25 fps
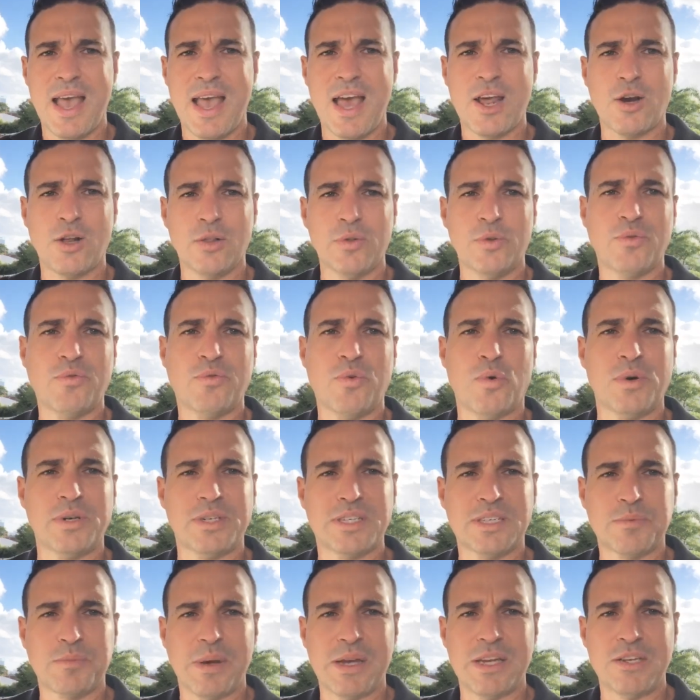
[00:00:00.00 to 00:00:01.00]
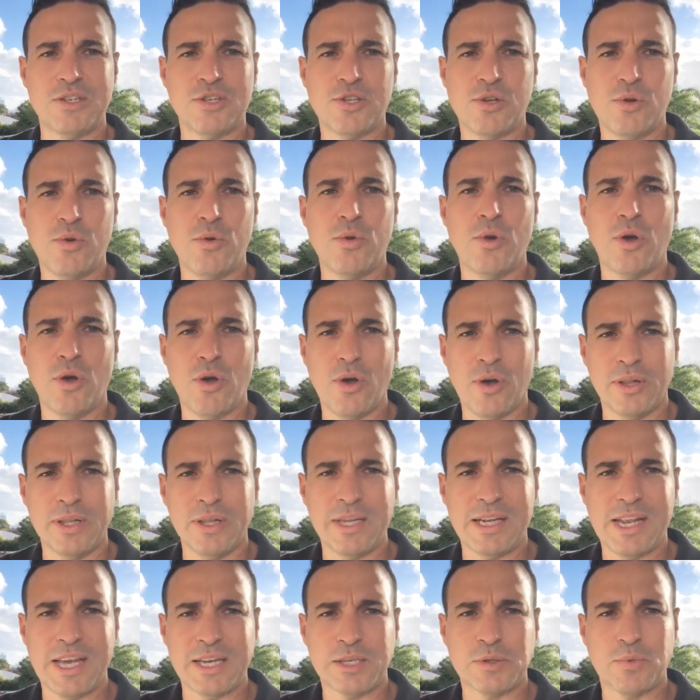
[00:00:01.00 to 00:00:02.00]
and I look forward to speaking to you
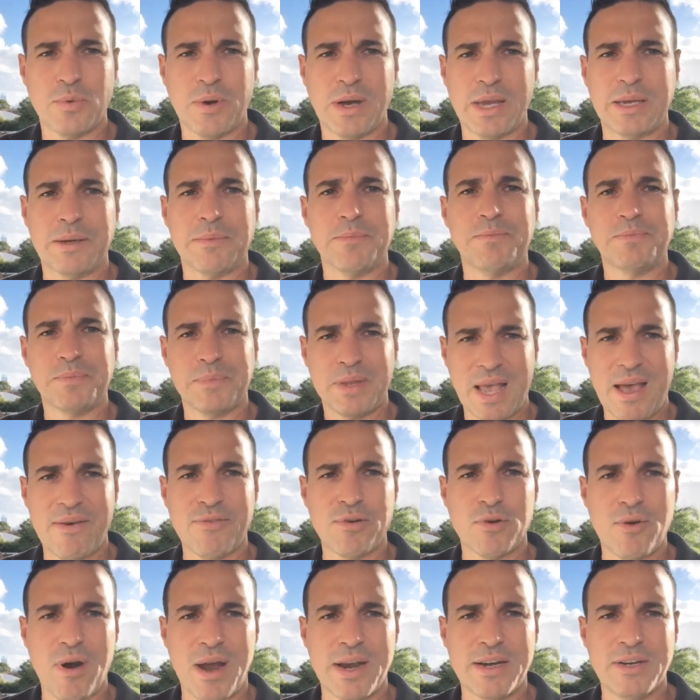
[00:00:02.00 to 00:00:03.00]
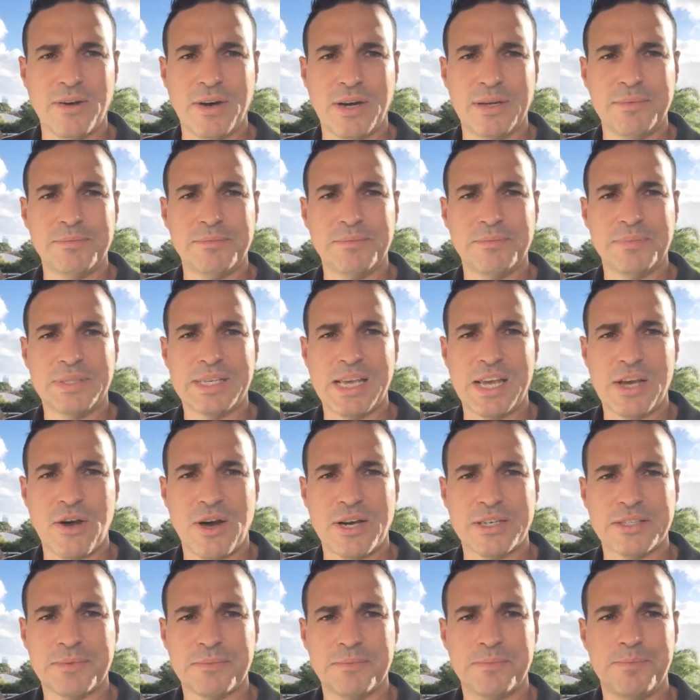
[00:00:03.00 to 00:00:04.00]
early next week. Have a great night. See you,
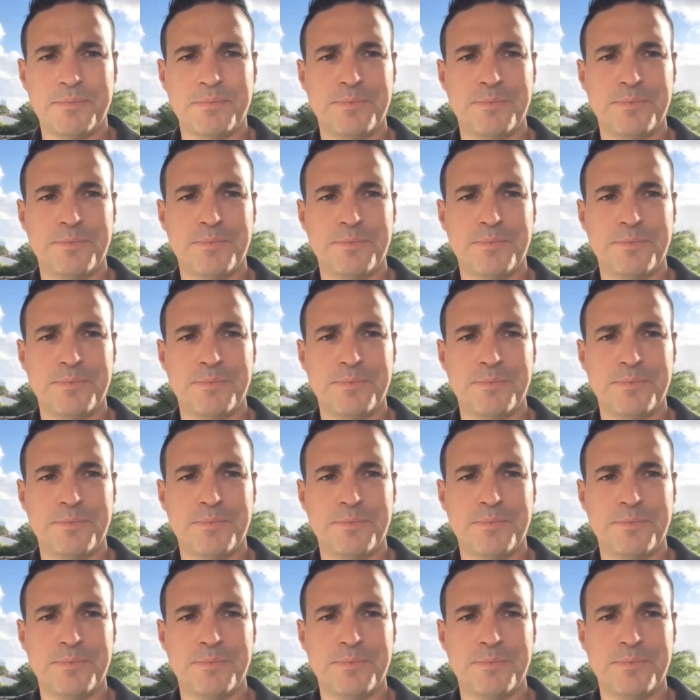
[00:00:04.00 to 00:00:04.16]
guys.